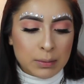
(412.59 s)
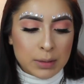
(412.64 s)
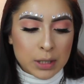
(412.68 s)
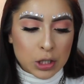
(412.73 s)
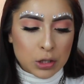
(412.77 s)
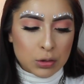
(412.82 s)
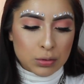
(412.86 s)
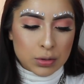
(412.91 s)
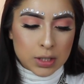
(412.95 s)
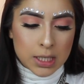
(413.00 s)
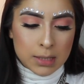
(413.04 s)
be
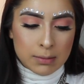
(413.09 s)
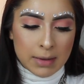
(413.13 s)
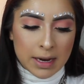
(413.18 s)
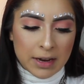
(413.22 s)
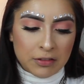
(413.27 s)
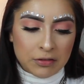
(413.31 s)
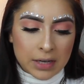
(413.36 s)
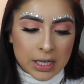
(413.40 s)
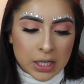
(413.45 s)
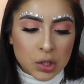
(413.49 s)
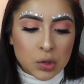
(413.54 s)
using
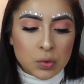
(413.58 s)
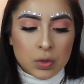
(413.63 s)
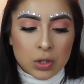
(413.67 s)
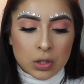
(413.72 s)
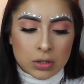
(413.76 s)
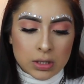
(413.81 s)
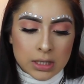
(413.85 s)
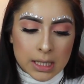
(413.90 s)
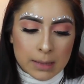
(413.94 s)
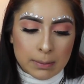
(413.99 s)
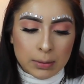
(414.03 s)
my Frankie
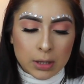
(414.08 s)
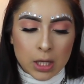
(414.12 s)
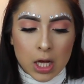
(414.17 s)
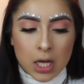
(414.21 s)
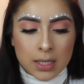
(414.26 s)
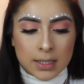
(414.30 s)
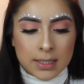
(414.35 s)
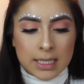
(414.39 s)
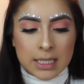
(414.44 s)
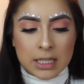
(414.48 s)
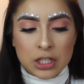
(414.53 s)
Rose lip
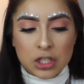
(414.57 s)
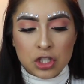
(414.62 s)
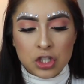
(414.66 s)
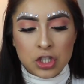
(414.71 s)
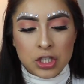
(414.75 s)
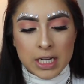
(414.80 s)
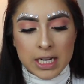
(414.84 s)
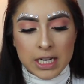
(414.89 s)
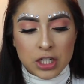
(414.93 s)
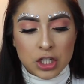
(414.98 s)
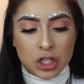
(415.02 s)
gloss in the
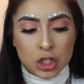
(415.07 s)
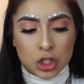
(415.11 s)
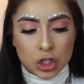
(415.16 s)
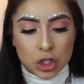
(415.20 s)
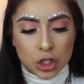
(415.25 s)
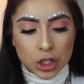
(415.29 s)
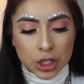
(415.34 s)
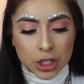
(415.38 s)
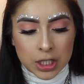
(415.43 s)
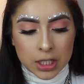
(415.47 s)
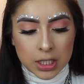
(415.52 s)
shade
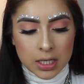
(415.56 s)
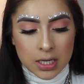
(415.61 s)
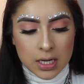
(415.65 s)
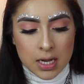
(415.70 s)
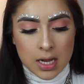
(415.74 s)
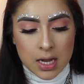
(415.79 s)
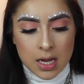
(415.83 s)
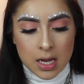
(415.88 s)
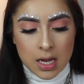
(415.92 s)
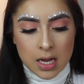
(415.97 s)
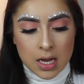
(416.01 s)
Sugar,
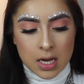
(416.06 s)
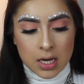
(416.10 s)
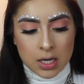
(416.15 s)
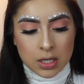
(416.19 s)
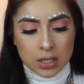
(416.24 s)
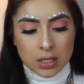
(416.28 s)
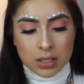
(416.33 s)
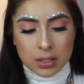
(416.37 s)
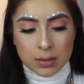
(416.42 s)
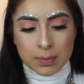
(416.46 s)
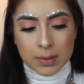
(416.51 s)

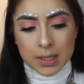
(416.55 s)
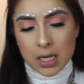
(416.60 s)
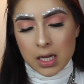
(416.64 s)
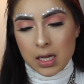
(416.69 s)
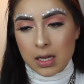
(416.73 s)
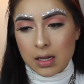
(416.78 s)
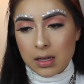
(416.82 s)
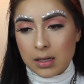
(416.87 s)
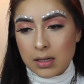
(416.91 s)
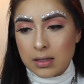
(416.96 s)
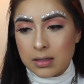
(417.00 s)
just
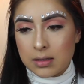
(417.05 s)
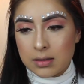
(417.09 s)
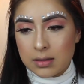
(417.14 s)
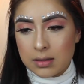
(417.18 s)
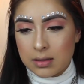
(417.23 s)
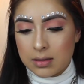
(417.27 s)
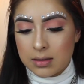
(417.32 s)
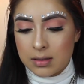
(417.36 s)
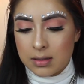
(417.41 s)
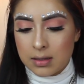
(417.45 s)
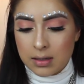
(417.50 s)

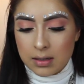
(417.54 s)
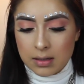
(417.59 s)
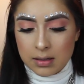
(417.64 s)
because